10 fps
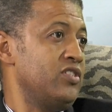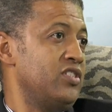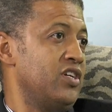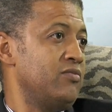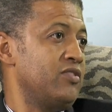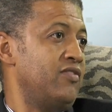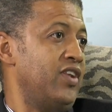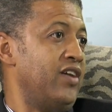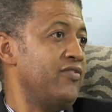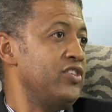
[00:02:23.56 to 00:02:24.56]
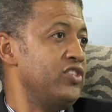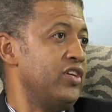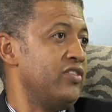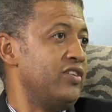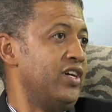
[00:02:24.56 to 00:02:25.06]
in terms of life in
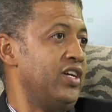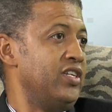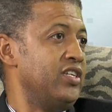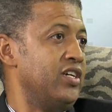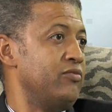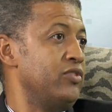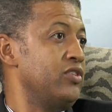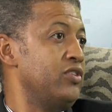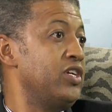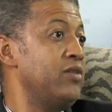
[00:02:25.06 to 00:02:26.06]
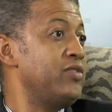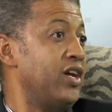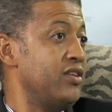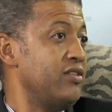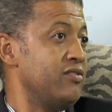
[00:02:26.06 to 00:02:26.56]
general, and you keep
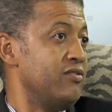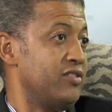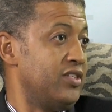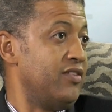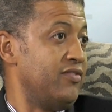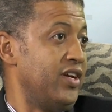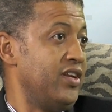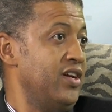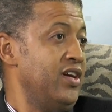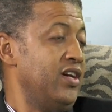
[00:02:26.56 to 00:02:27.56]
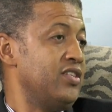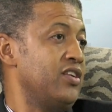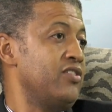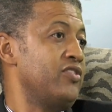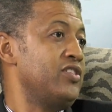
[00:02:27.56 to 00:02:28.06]
telling yourself that
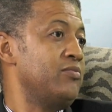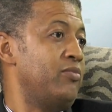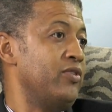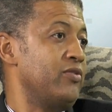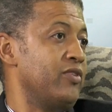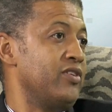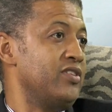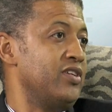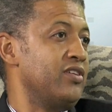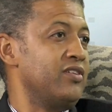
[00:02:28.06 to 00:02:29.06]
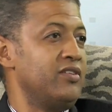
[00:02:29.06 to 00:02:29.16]
until you reach a point where you think,